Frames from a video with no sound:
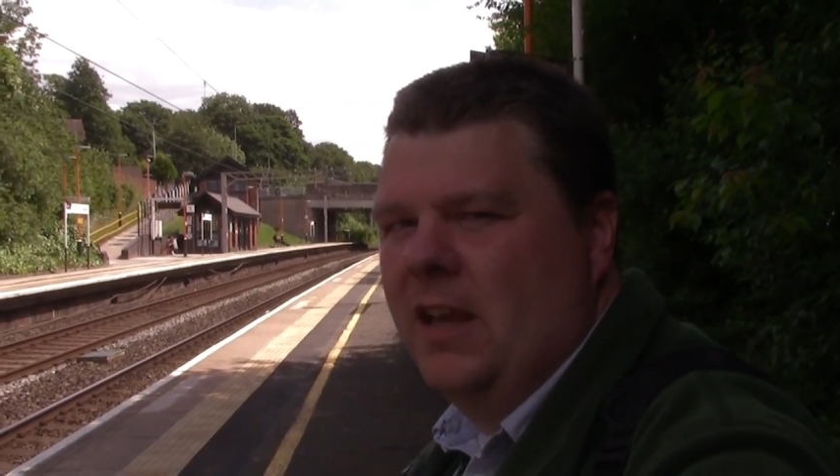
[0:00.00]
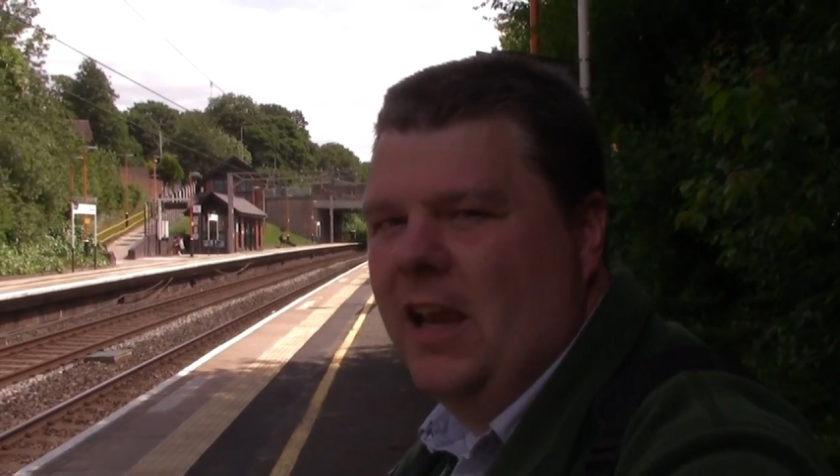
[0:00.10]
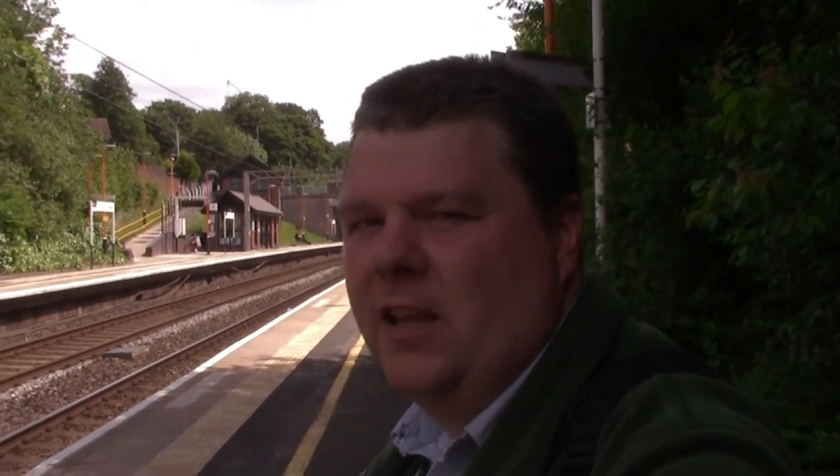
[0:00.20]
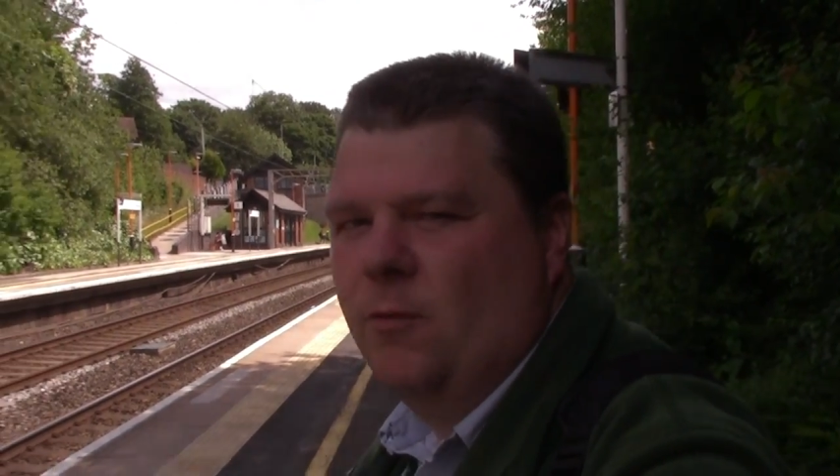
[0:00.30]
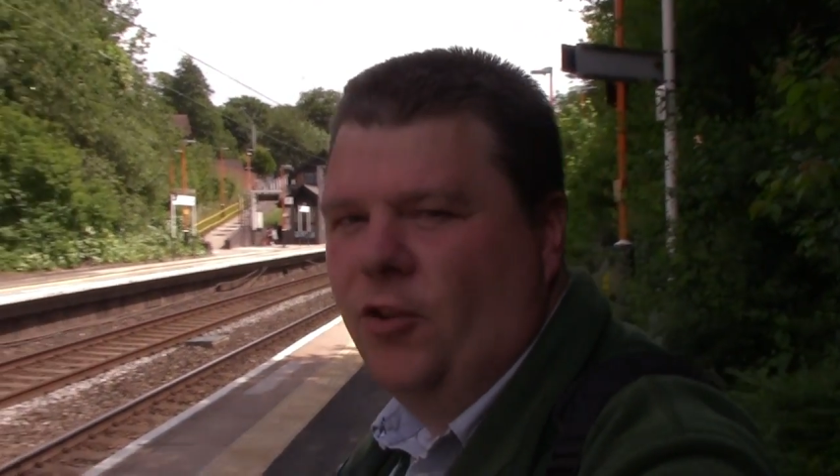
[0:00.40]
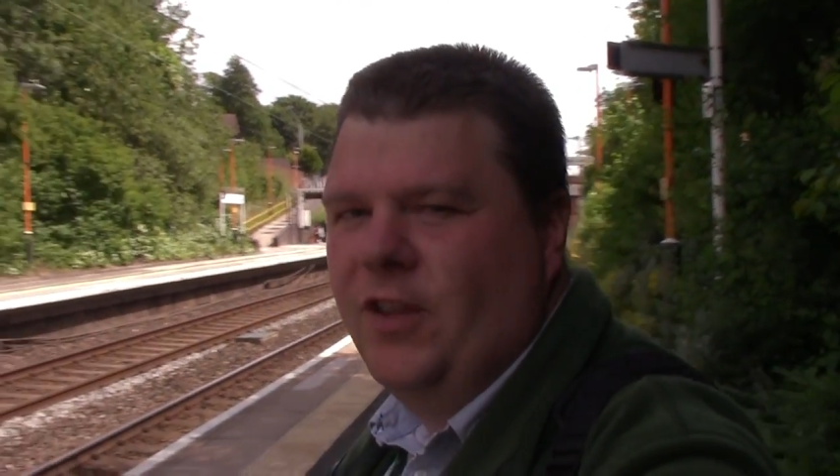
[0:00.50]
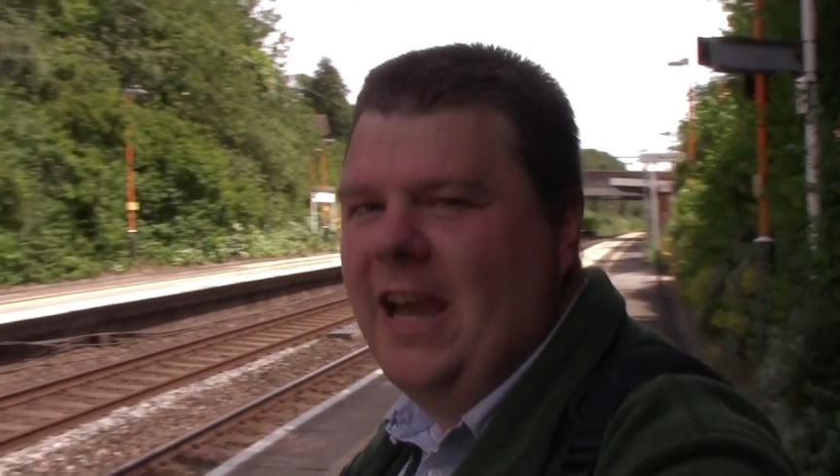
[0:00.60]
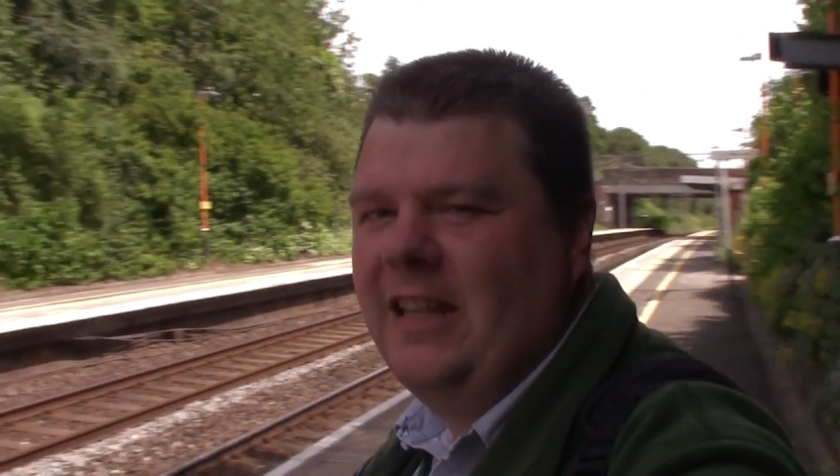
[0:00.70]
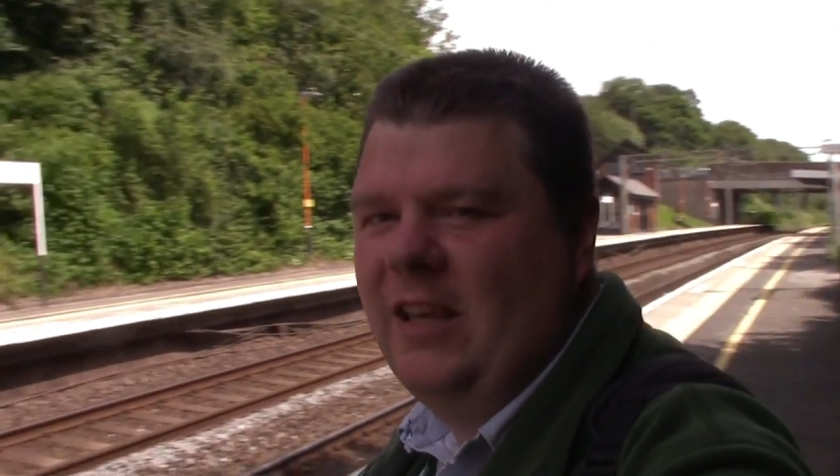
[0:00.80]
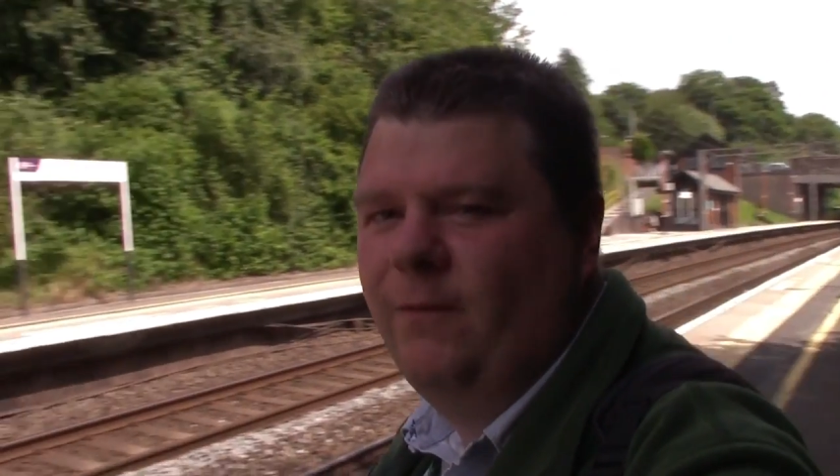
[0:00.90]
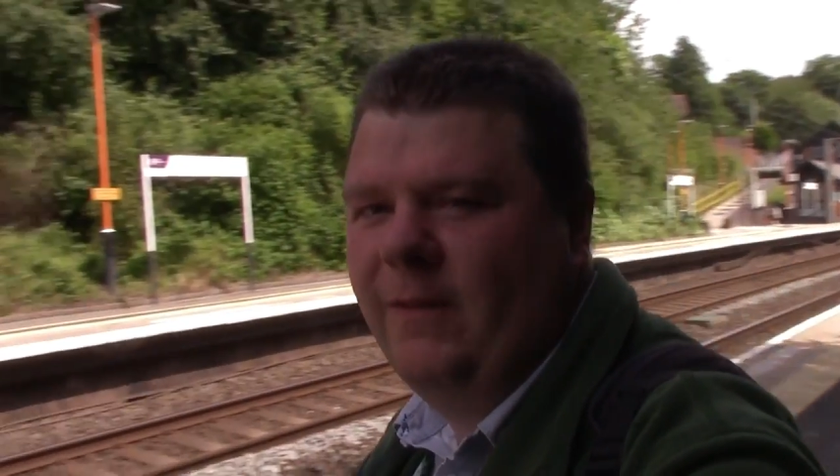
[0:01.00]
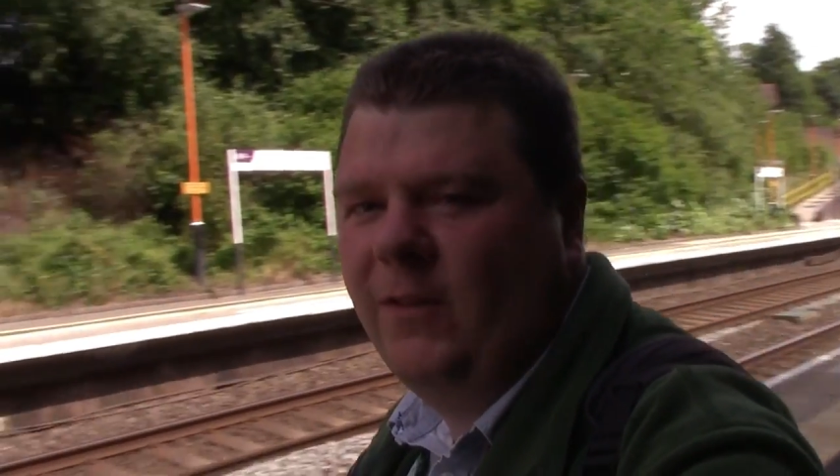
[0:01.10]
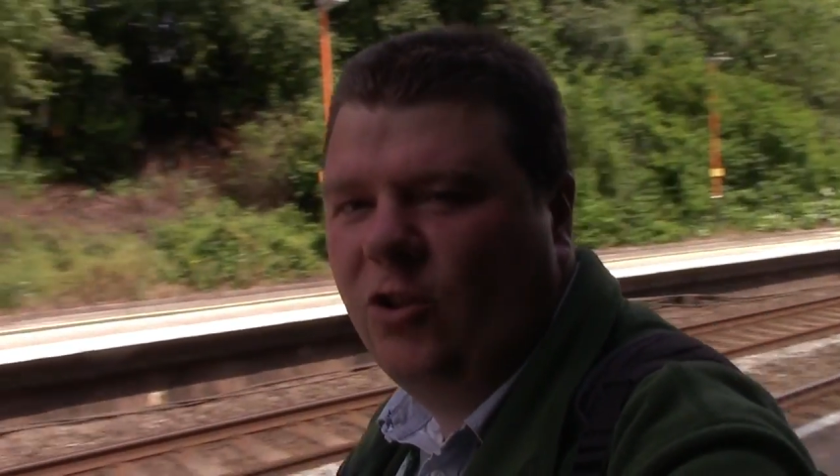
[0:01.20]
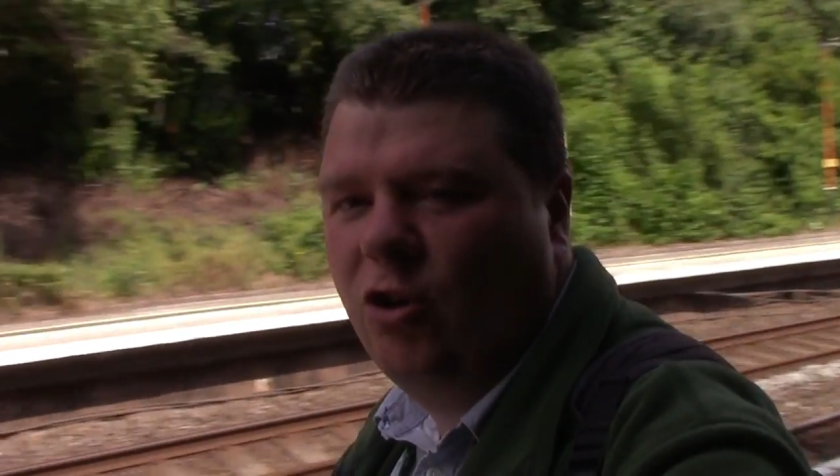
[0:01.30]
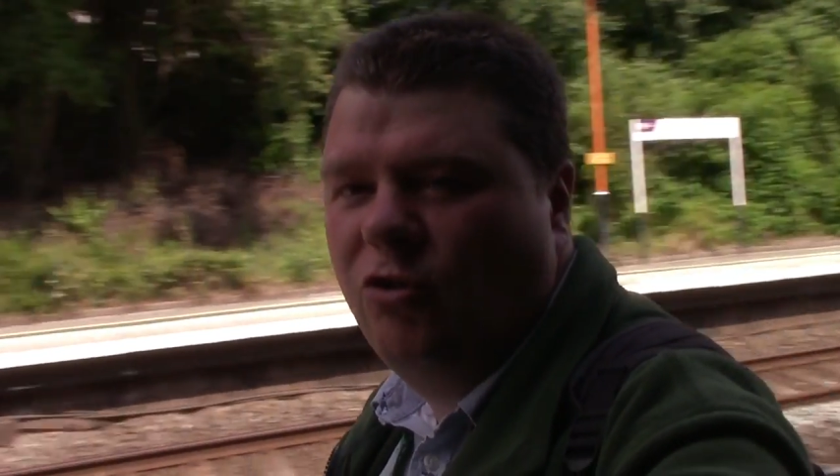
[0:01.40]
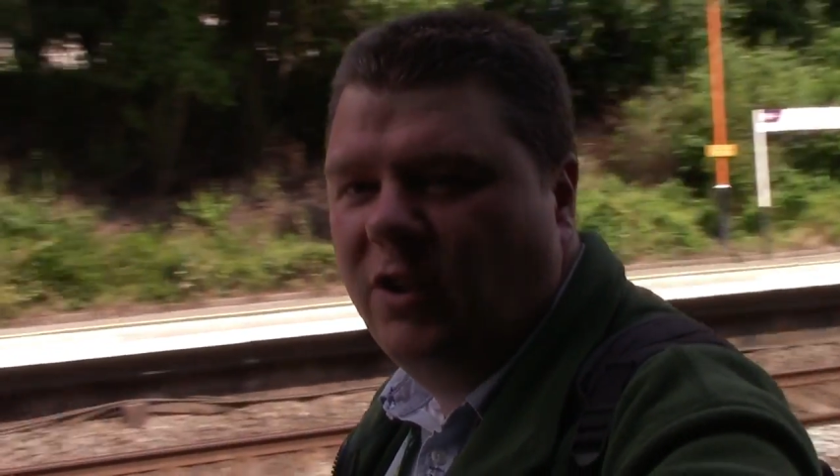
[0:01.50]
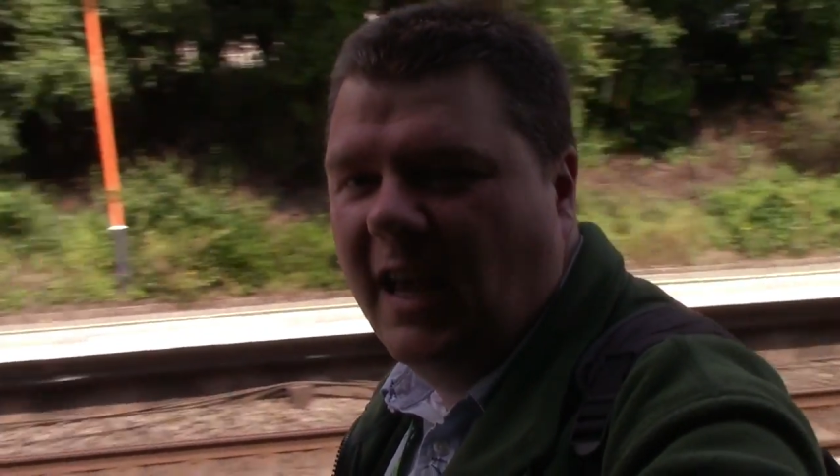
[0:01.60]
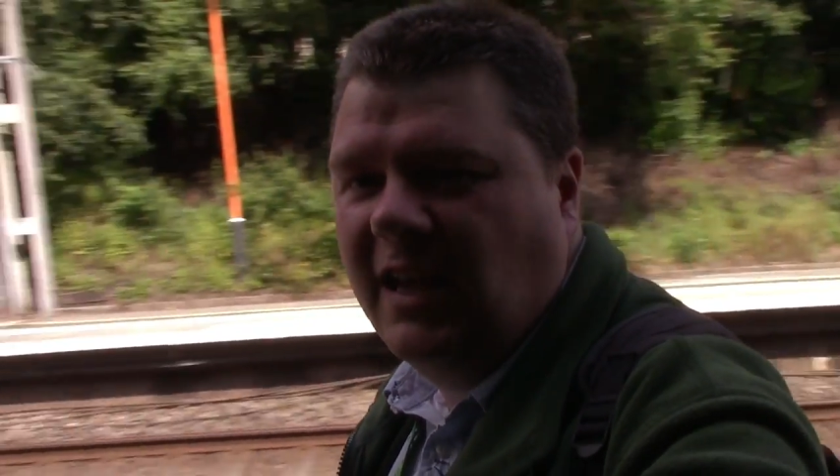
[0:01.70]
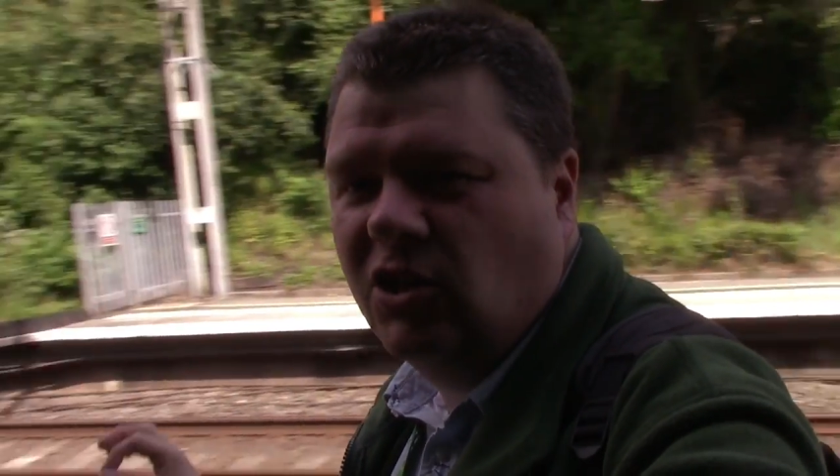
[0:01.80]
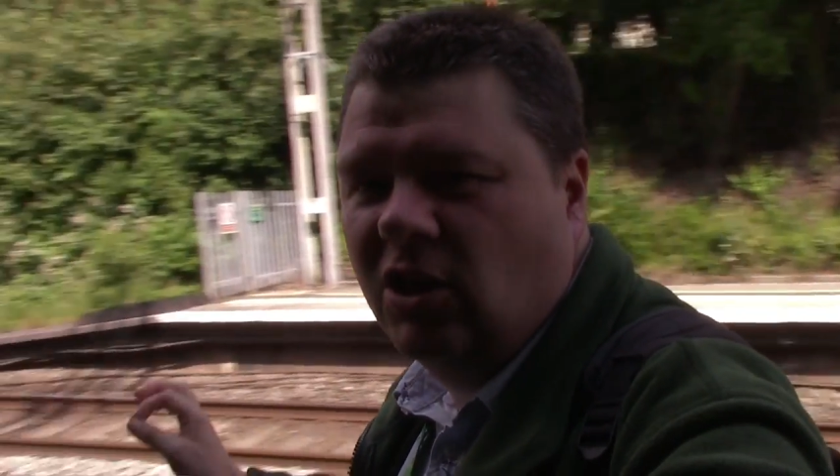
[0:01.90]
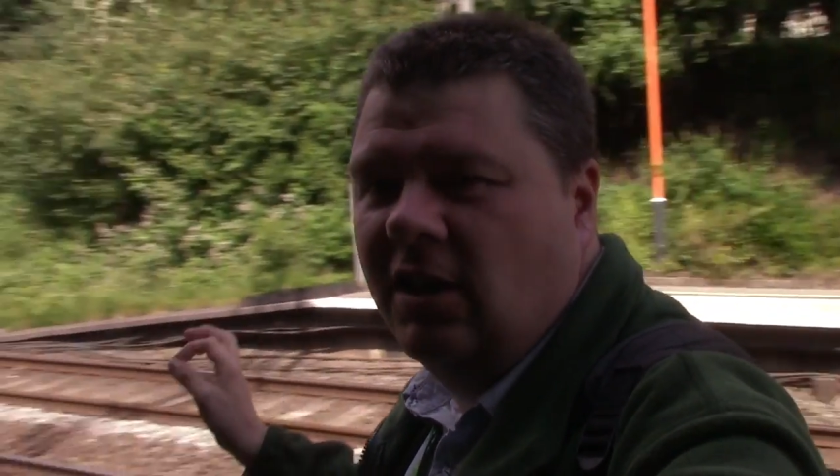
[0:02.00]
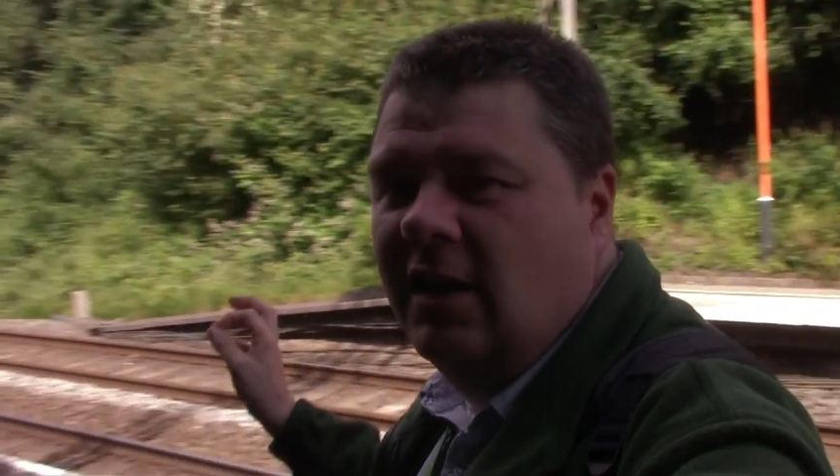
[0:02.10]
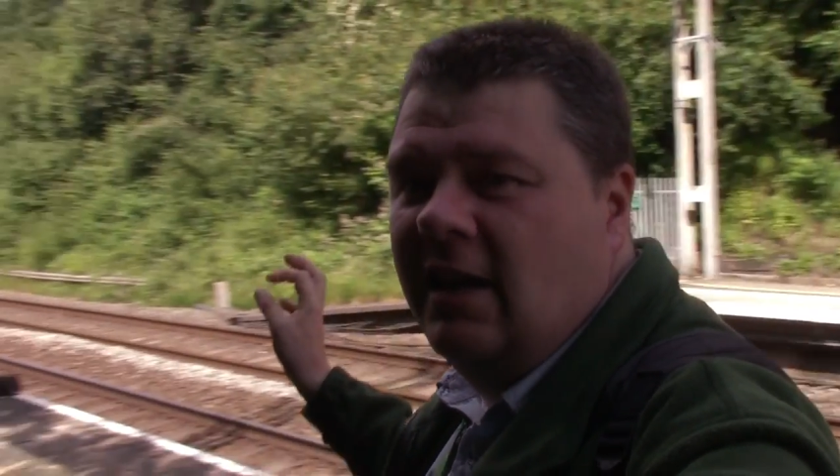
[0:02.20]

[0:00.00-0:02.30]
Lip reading: If you want the 1852 station,